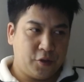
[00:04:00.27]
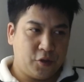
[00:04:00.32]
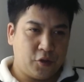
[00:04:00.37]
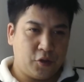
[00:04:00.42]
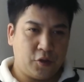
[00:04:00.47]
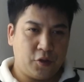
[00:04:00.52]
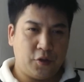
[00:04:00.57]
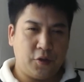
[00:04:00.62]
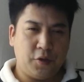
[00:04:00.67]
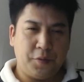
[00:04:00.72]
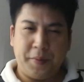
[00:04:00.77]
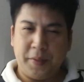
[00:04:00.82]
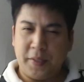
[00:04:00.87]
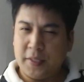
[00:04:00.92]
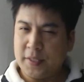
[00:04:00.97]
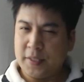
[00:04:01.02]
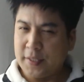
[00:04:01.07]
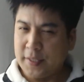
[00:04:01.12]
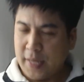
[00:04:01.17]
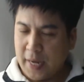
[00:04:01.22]
to be
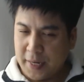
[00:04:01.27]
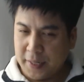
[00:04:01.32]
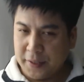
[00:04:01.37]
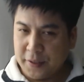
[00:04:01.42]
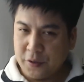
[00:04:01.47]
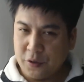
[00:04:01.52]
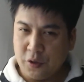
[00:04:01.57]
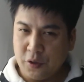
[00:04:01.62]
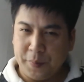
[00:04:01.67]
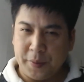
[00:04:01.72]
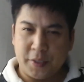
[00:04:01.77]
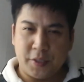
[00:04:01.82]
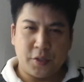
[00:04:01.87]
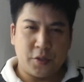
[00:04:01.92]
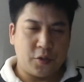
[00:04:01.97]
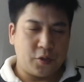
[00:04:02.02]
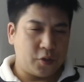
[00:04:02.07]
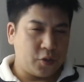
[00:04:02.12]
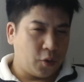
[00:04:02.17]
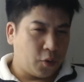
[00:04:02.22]
sane, to be
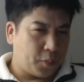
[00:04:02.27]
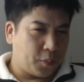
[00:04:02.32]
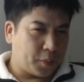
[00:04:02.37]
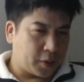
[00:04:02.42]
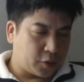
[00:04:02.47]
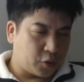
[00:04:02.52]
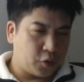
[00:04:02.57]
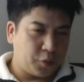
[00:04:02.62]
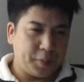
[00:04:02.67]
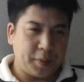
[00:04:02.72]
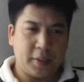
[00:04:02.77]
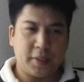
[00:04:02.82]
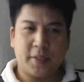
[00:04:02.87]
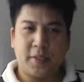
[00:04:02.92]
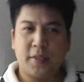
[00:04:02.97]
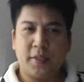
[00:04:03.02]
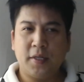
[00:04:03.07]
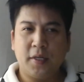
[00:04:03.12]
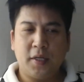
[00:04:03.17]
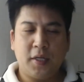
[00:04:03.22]
sober, to be
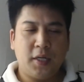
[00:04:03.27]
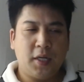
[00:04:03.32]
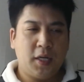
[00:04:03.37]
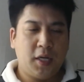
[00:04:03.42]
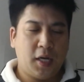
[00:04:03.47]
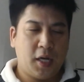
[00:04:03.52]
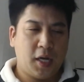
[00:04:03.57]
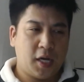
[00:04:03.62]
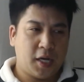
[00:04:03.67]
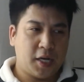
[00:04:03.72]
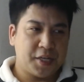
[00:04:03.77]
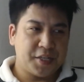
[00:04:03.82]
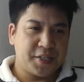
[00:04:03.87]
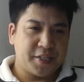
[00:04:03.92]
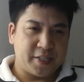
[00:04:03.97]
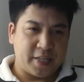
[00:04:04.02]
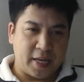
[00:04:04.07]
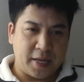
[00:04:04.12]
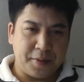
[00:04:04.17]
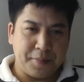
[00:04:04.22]

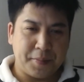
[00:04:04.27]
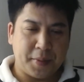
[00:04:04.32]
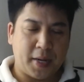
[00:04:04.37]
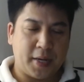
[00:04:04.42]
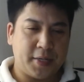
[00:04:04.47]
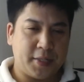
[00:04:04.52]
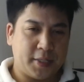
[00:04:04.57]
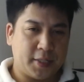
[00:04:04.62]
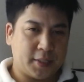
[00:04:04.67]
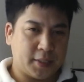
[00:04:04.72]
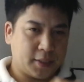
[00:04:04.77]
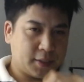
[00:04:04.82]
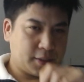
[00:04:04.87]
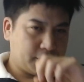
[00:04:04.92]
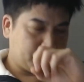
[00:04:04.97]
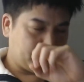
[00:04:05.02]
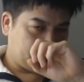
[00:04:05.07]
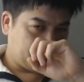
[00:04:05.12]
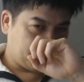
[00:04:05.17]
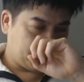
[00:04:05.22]
sane-minded
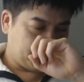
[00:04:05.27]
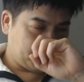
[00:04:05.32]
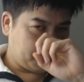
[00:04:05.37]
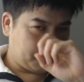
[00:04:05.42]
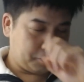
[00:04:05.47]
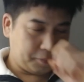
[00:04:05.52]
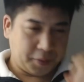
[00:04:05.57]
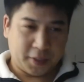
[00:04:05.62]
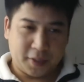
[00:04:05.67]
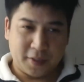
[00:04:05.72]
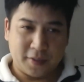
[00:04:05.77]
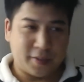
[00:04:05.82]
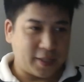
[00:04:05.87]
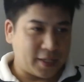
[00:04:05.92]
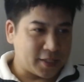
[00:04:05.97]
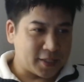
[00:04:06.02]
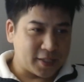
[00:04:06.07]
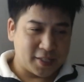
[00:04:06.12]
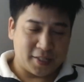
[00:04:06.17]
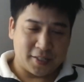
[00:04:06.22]
because
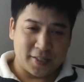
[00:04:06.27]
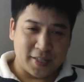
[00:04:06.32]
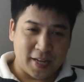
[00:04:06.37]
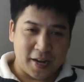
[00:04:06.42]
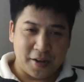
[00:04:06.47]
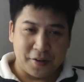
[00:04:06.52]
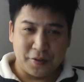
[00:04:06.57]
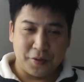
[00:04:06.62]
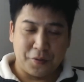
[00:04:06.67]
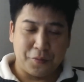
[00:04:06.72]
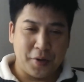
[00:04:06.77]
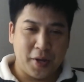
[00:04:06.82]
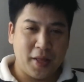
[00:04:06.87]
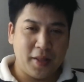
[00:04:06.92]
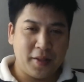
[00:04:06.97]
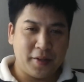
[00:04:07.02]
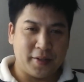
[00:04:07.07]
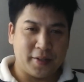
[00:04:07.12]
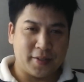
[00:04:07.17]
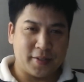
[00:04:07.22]
that's just how the
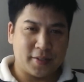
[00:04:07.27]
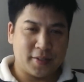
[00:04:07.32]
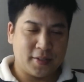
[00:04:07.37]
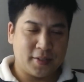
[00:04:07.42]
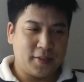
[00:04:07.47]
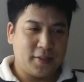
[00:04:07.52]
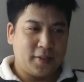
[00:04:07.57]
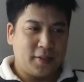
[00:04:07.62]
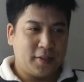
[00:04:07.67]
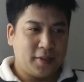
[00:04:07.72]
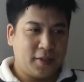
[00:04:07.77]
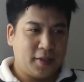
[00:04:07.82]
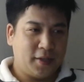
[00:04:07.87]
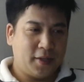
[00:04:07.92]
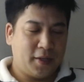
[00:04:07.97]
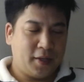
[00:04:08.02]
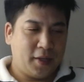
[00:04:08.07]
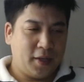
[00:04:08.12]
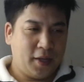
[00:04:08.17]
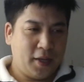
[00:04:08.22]
reality is.
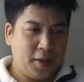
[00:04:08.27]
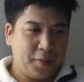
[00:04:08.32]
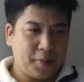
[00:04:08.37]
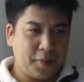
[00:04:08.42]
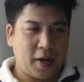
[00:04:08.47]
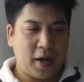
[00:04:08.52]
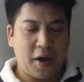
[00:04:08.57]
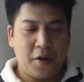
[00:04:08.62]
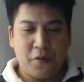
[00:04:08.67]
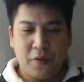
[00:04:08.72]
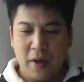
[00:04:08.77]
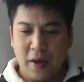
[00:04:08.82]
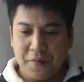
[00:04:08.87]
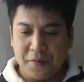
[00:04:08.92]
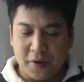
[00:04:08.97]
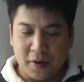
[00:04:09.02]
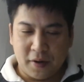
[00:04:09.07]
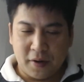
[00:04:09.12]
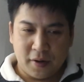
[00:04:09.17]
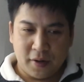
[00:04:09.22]
But
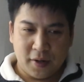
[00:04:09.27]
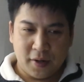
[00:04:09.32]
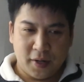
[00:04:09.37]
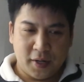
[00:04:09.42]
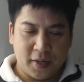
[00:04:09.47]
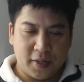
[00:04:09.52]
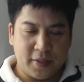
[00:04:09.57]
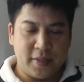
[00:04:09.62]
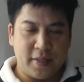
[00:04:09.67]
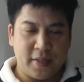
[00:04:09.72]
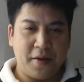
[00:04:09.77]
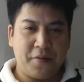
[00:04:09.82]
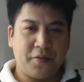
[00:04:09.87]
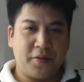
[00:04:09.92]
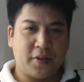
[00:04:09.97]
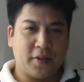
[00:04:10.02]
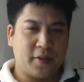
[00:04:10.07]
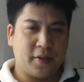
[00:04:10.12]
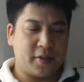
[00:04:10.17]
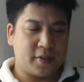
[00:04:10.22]
however,
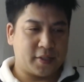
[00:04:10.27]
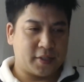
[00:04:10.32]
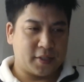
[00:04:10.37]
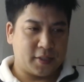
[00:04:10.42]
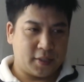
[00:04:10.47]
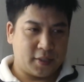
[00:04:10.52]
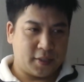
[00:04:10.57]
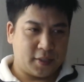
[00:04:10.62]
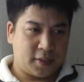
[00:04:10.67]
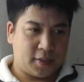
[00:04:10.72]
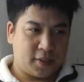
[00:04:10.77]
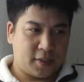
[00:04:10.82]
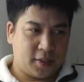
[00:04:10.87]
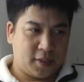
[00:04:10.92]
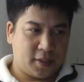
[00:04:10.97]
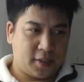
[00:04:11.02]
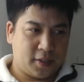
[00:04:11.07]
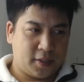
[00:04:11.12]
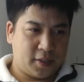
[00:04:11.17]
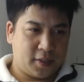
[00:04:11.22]
nevertheless,
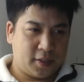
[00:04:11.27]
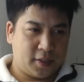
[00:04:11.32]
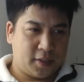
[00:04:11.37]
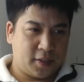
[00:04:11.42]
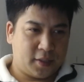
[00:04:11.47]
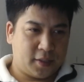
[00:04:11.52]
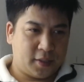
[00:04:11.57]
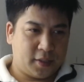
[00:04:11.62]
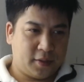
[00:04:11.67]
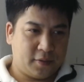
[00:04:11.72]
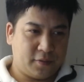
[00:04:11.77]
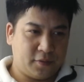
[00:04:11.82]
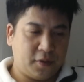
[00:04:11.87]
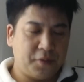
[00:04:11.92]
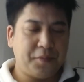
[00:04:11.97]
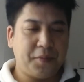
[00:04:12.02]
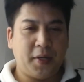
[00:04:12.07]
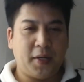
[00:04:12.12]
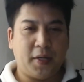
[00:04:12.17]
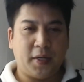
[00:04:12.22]
for
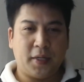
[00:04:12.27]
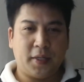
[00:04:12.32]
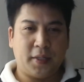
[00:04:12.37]
me,